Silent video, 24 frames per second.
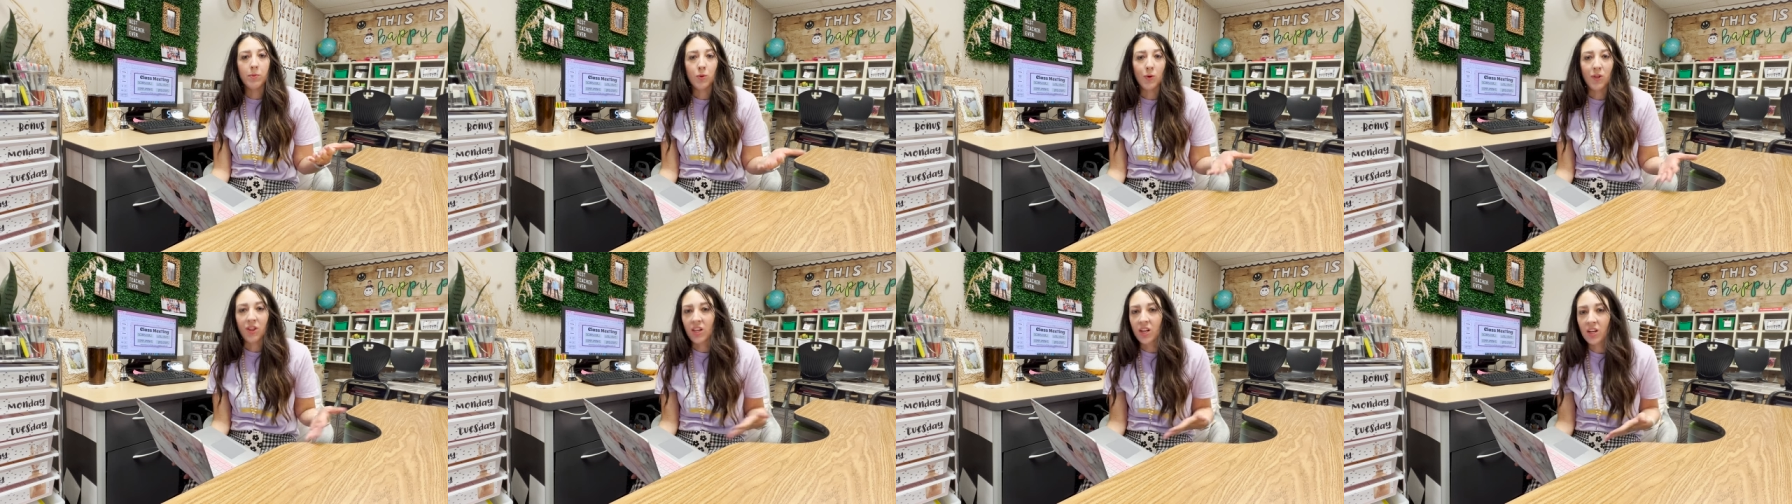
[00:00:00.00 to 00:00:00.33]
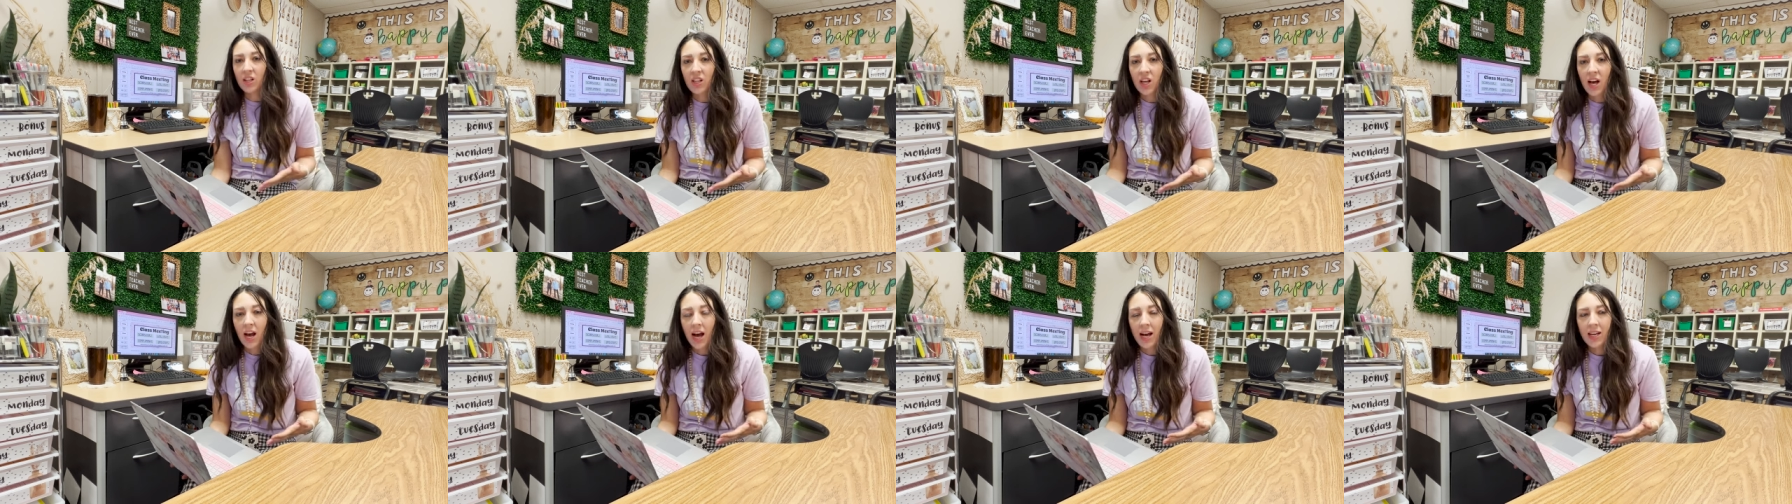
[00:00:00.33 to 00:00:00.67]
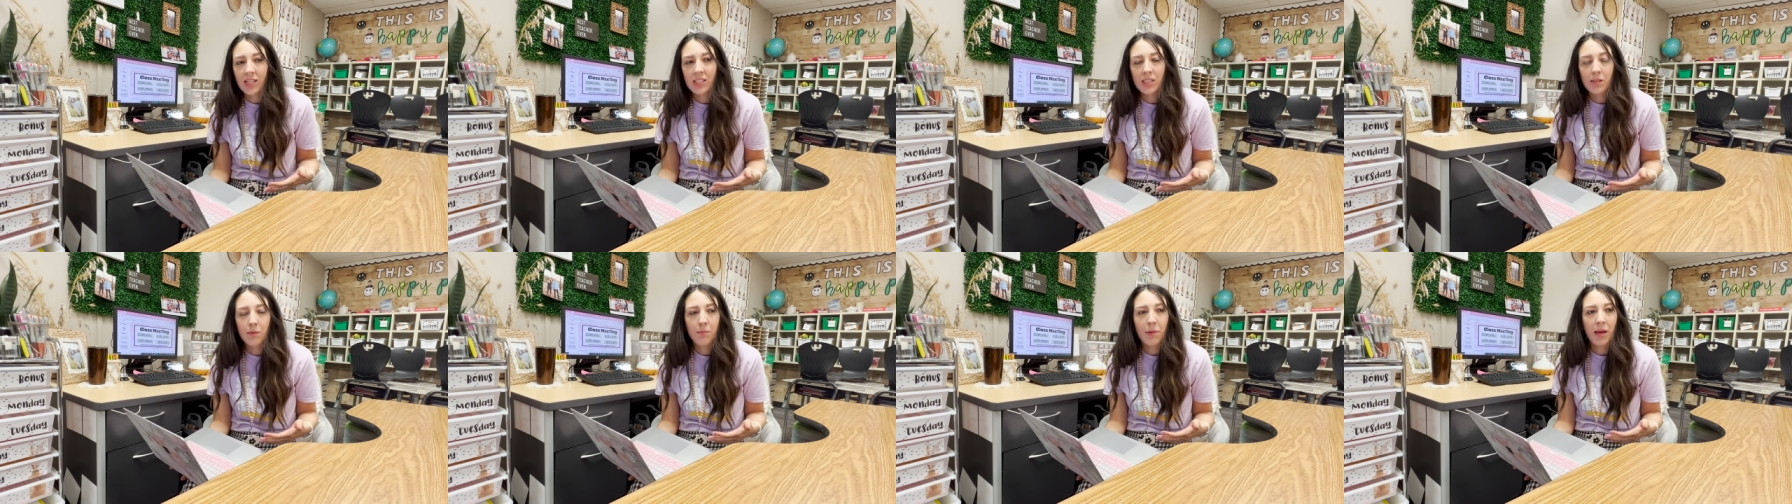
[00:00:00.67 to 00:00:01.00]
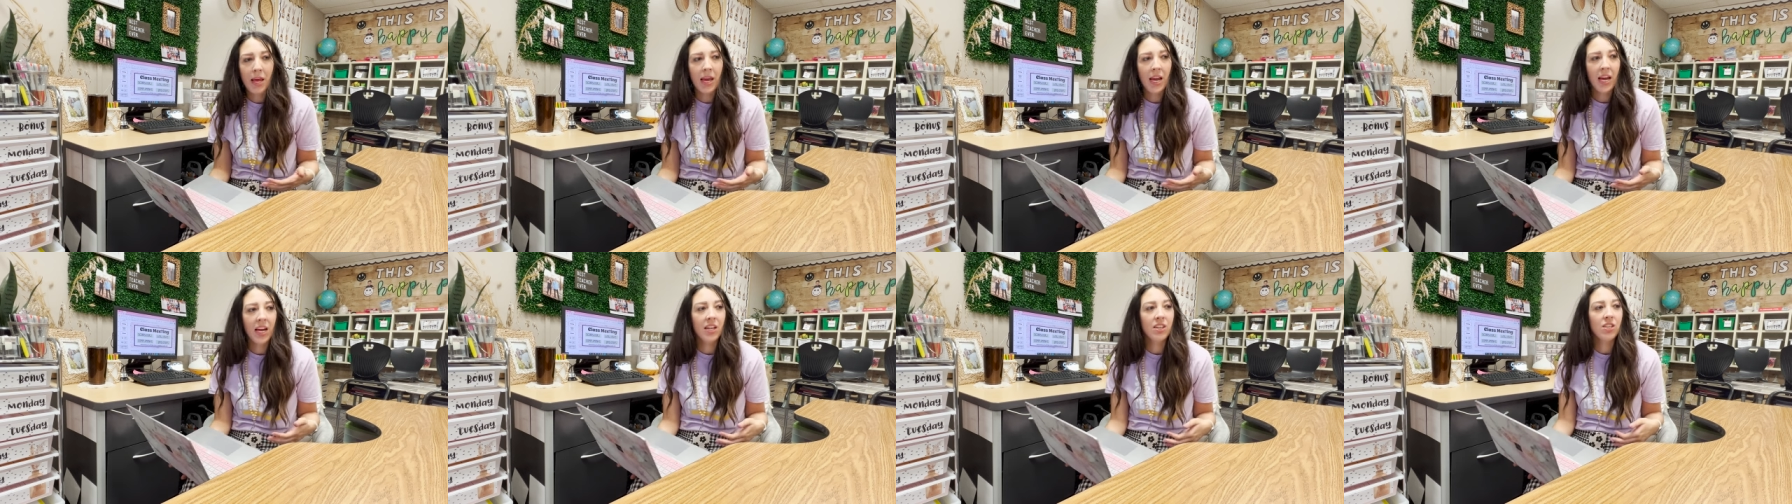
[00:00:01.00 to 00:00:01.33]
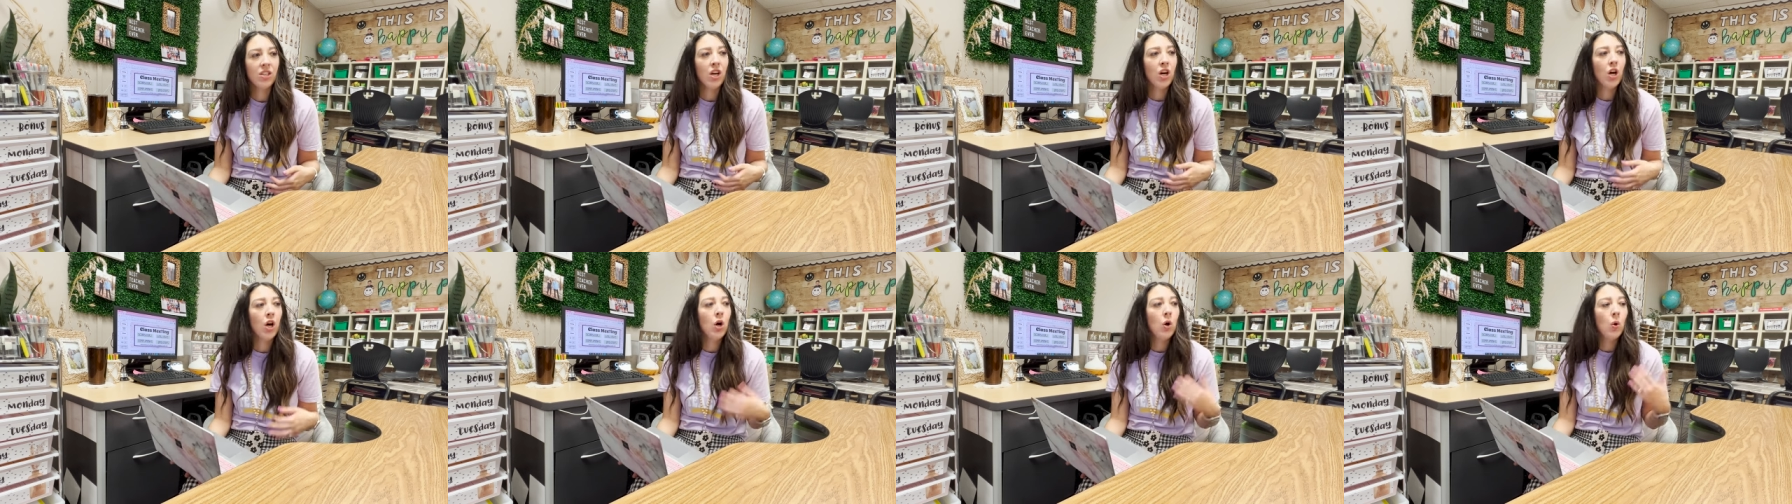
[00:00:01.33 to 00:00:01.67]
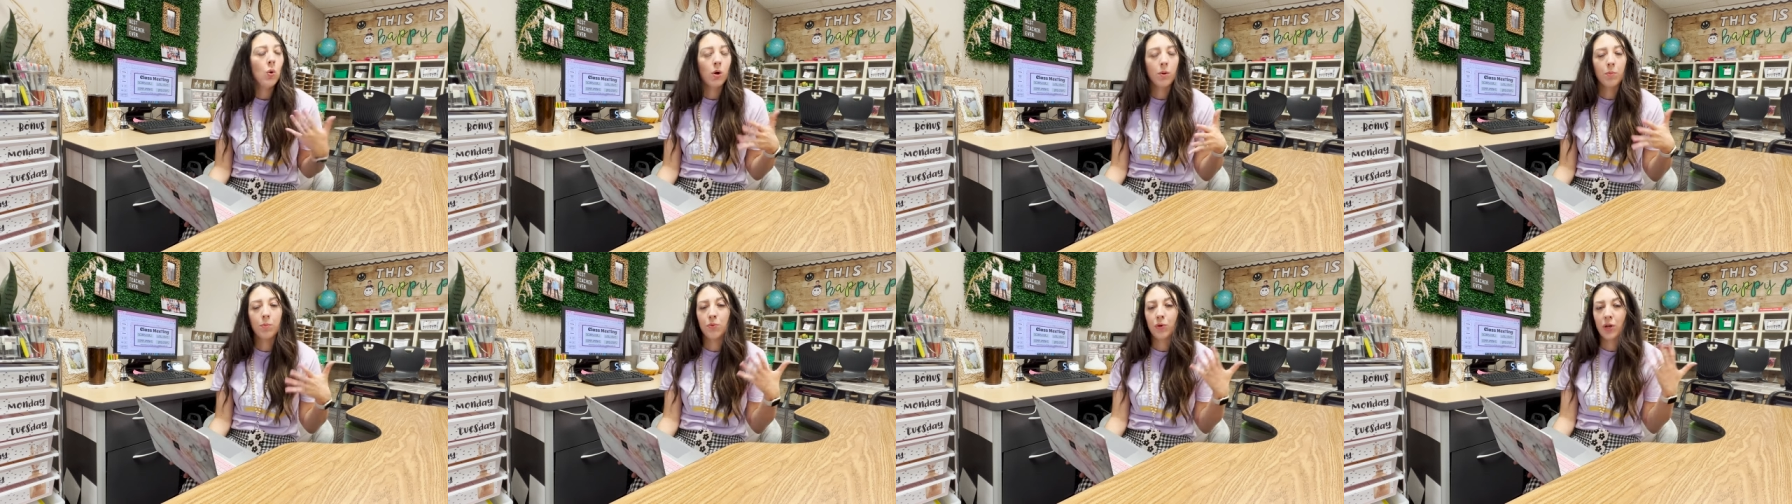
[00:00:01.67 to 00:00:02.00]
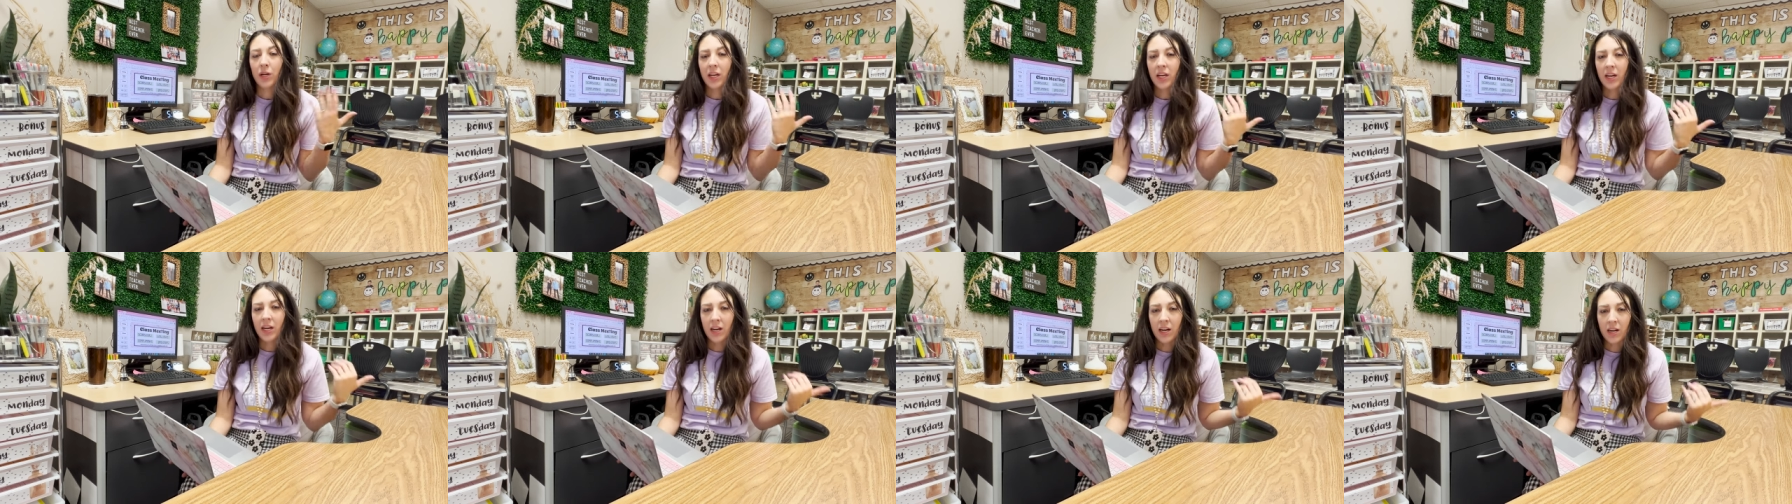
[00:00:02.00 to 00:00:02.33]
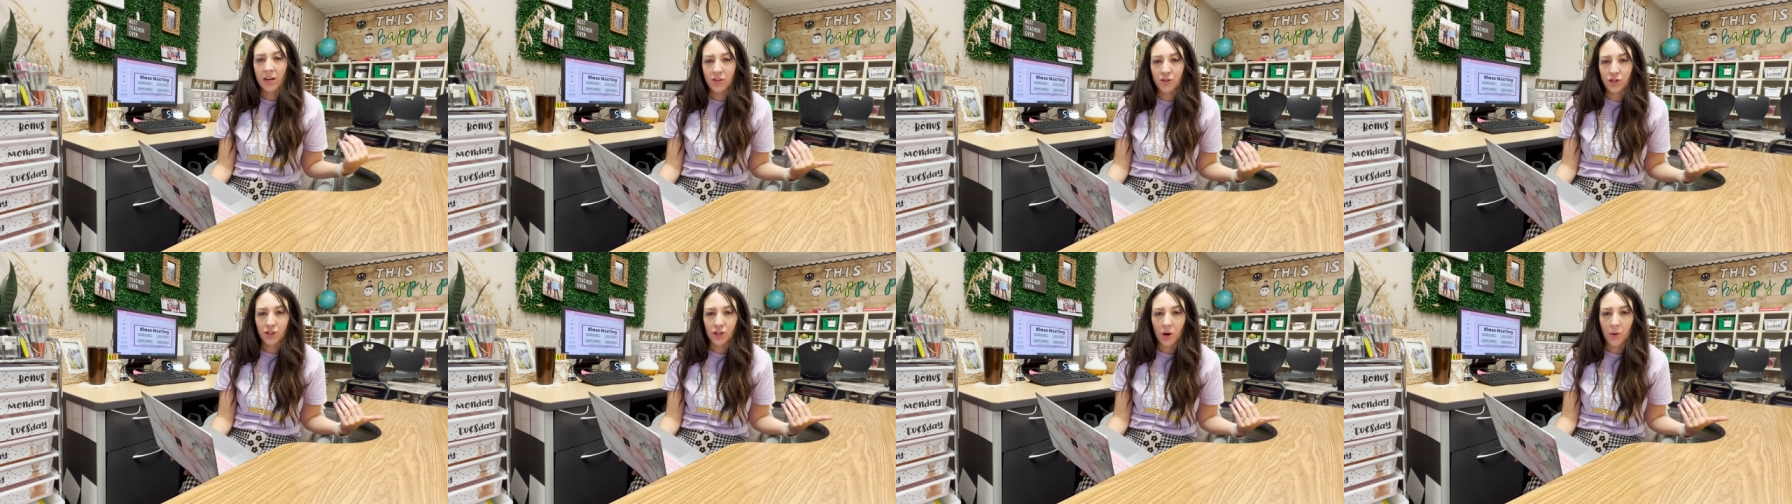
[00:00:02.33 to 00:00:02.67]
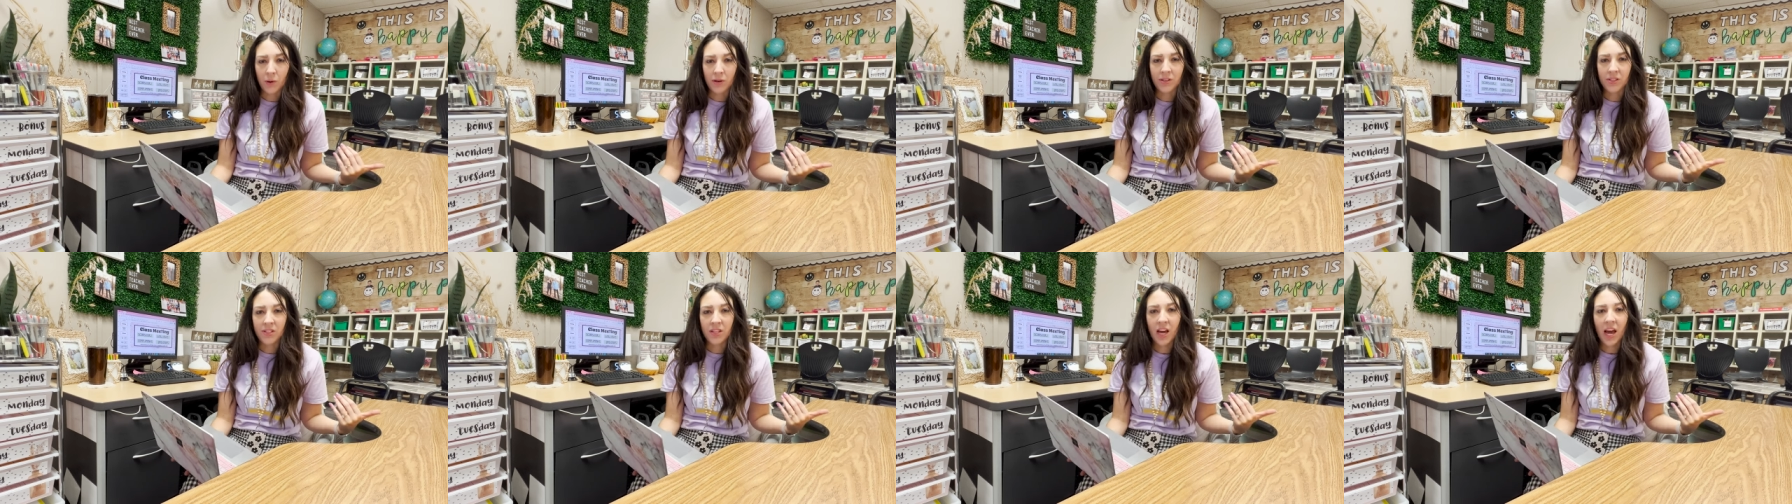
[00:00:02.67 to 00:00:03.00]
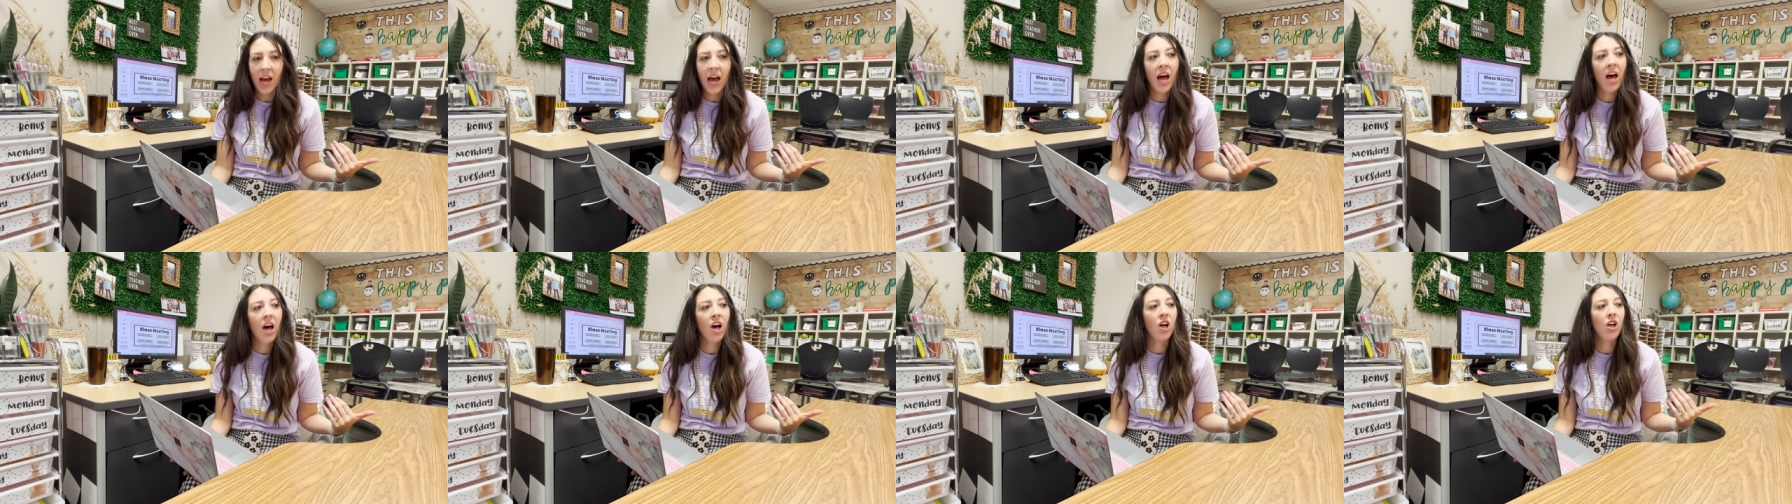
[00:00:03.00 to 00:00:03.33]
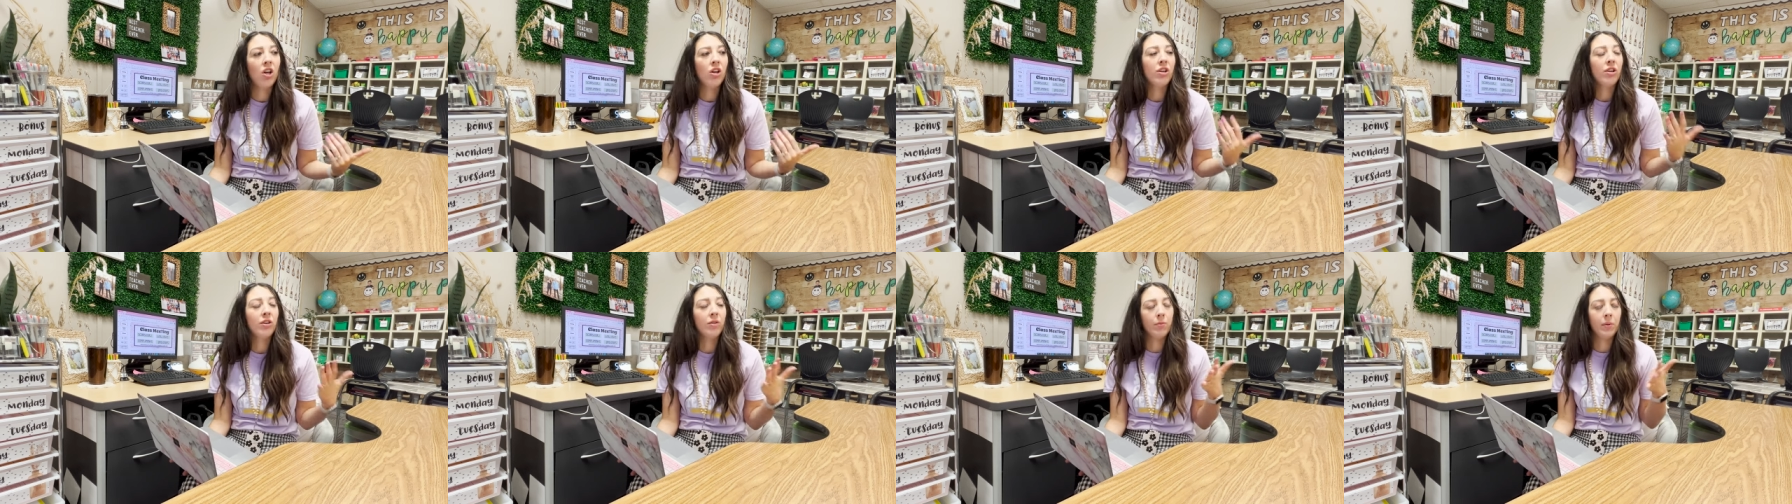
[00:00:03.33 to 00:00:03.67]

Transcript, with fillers: with a classmate or bringing in a show and tell or